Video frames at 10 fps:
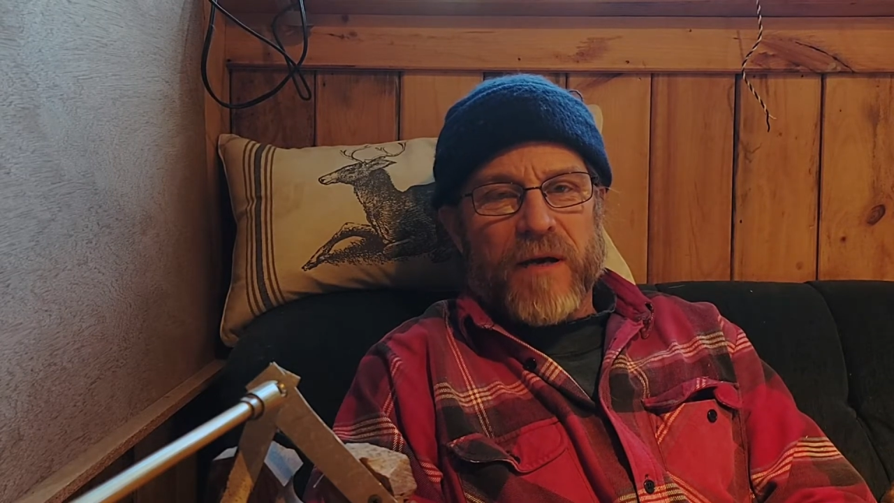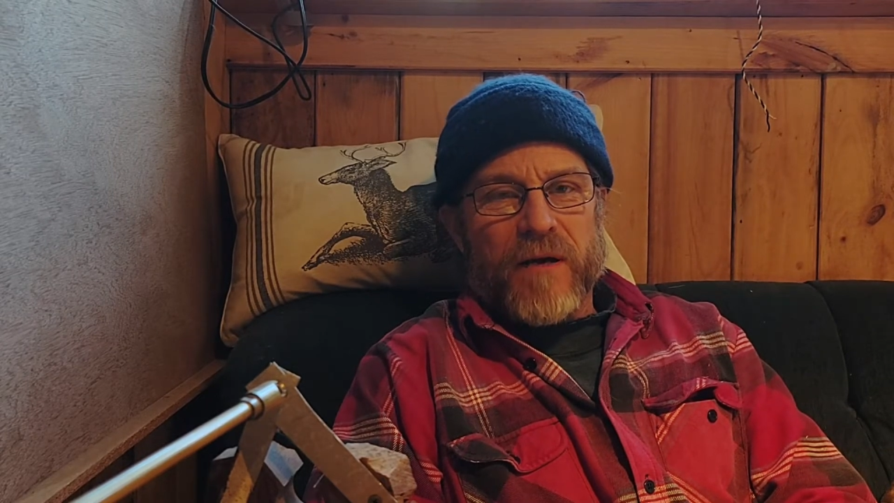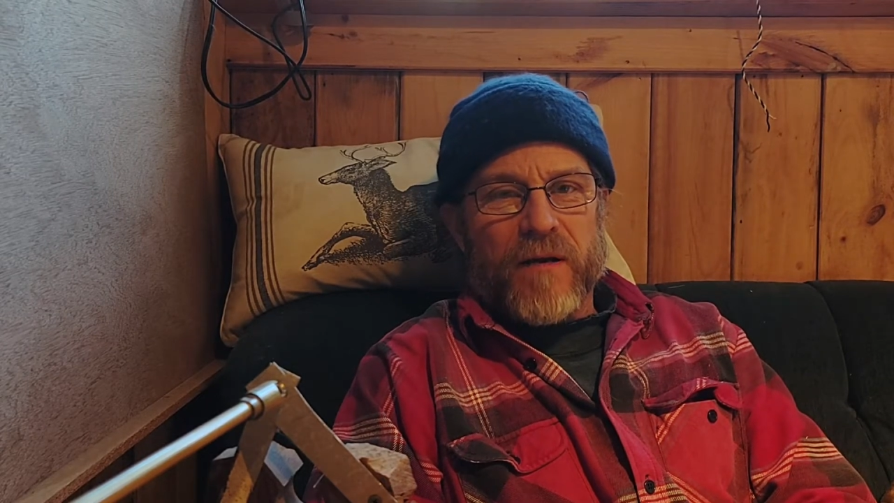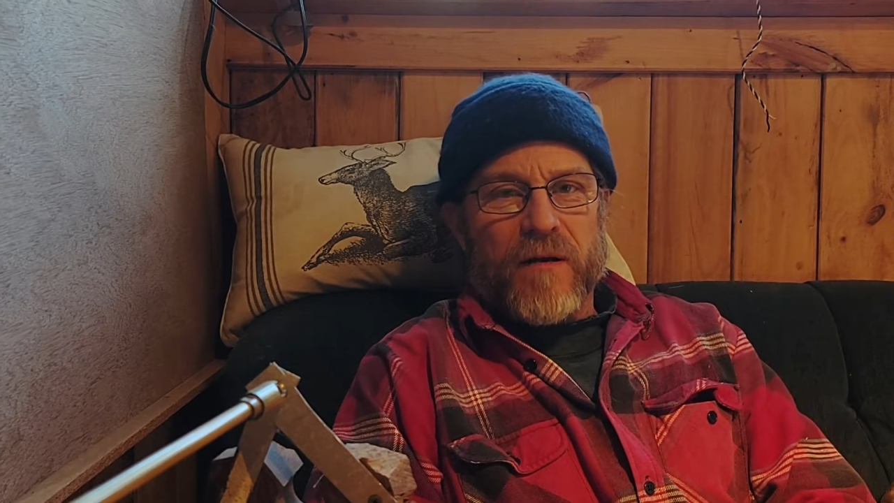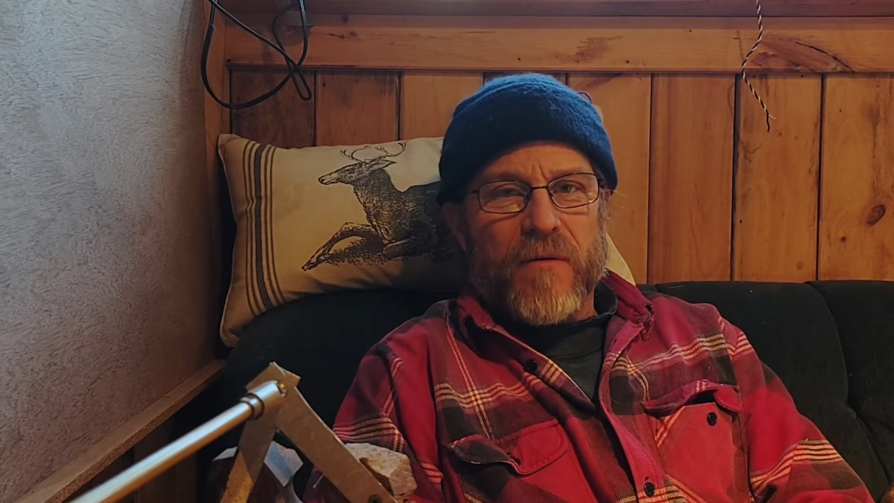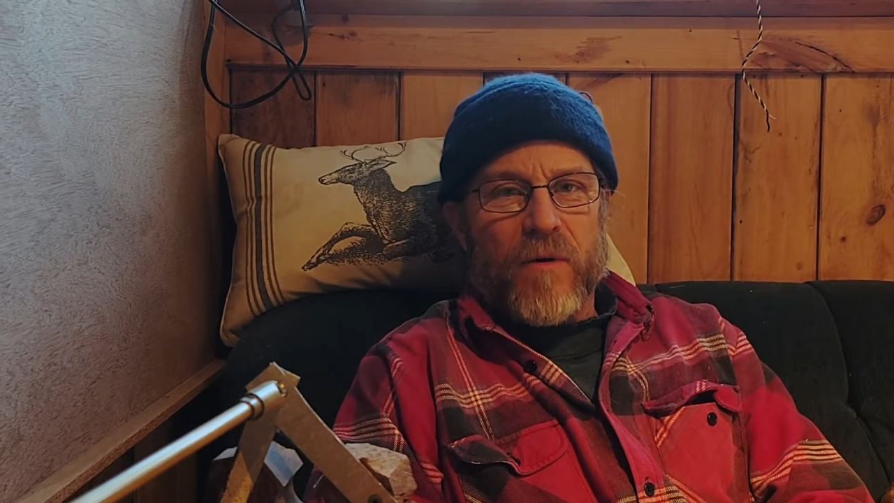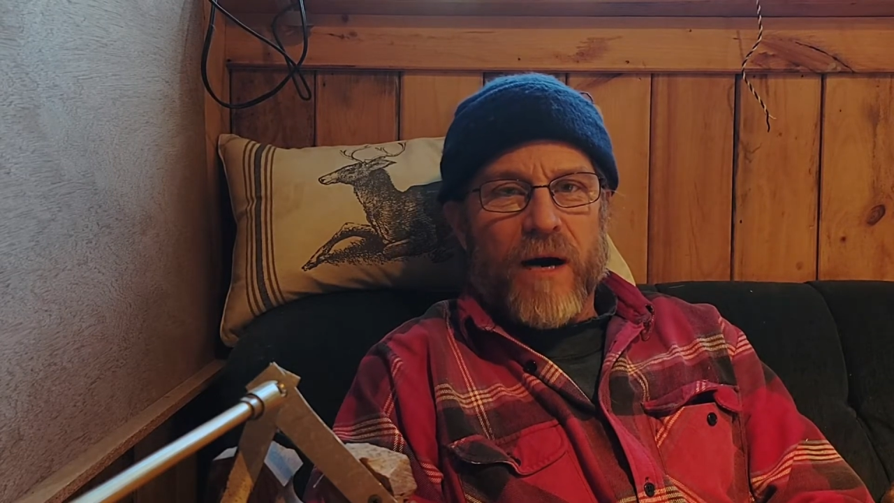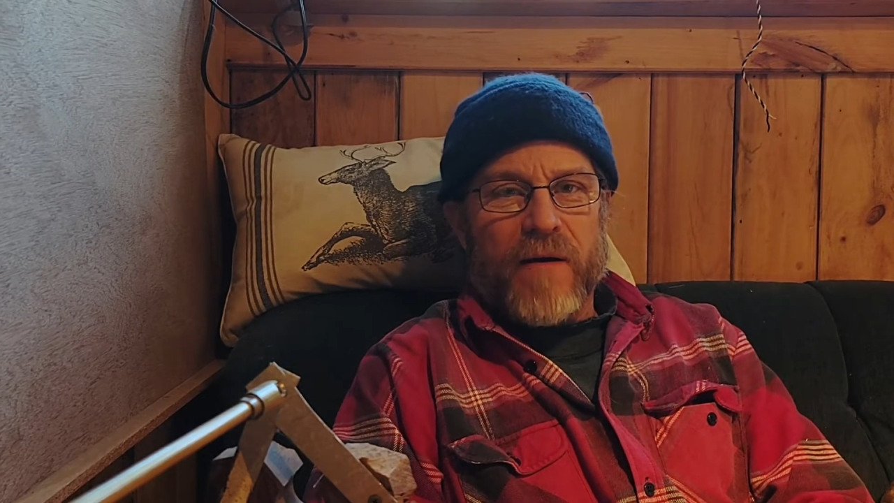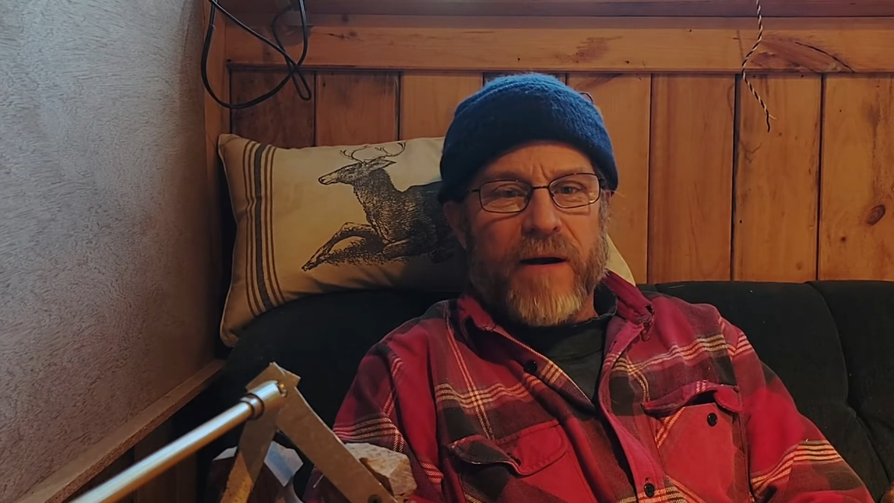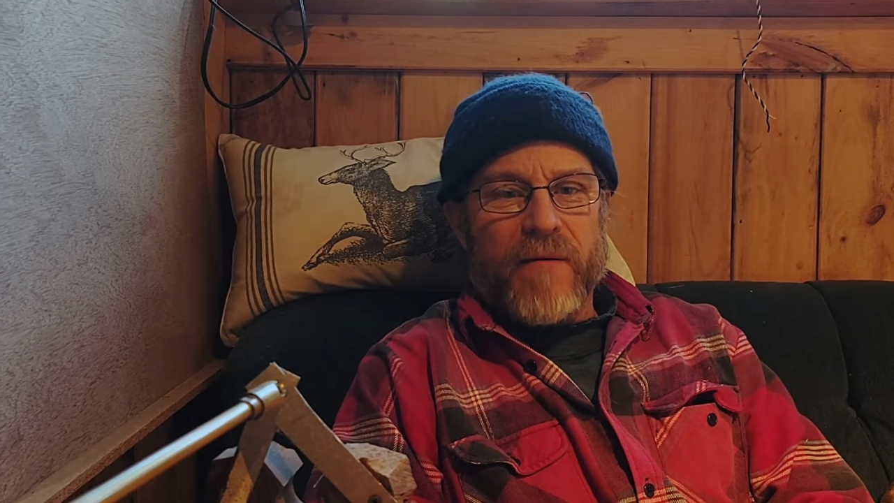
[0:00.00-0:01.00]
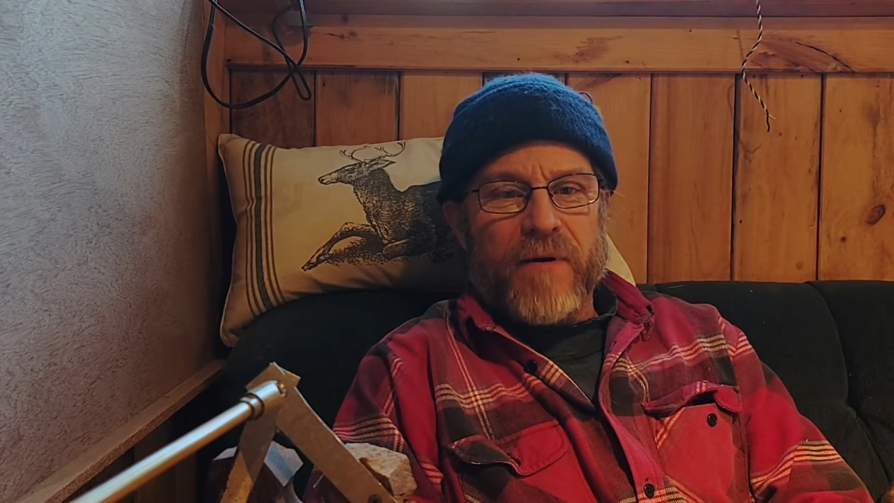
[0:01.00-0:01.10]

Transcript: and wiring,